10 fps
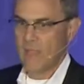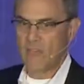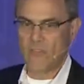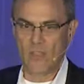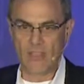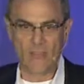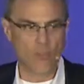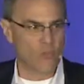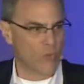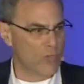unless
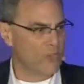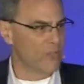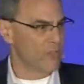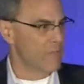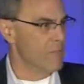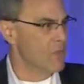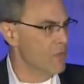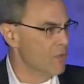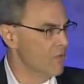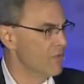you've recently
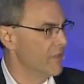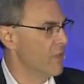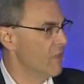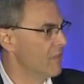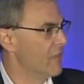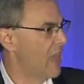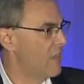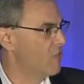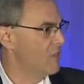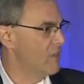moved, the
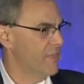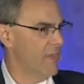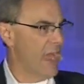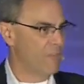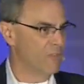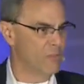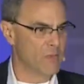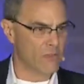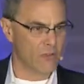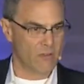notification that there happens to be
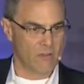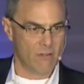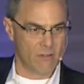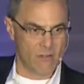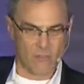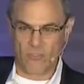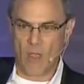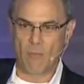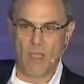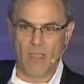a certain
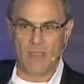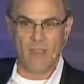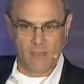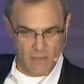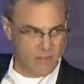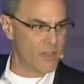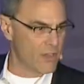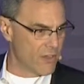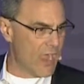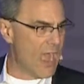subway near
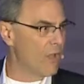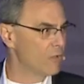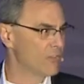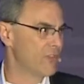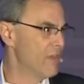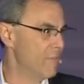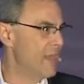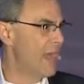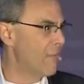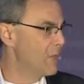your house may
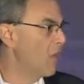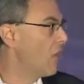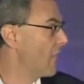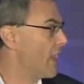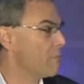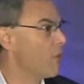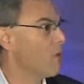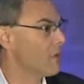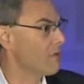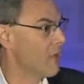not be all that
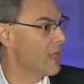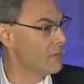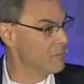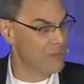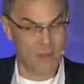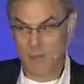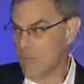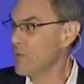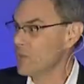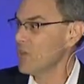important, right?
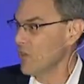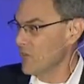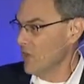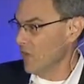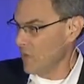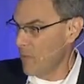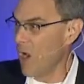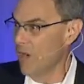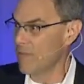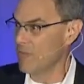But we're still it's a
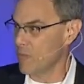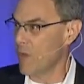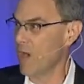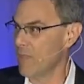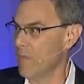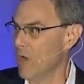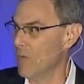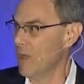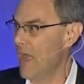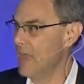part of the
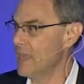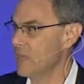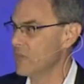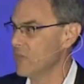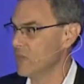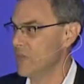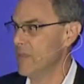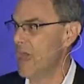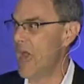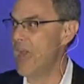mobile ad
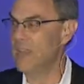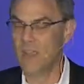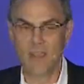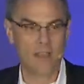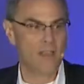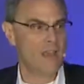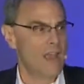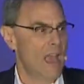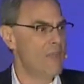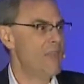ecosystem.
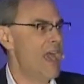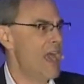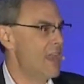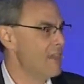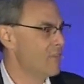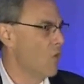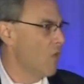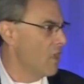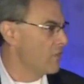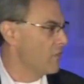And then of
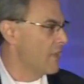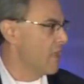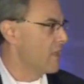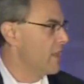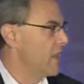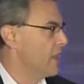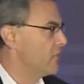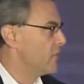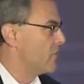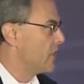course there
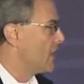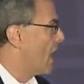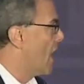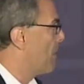is the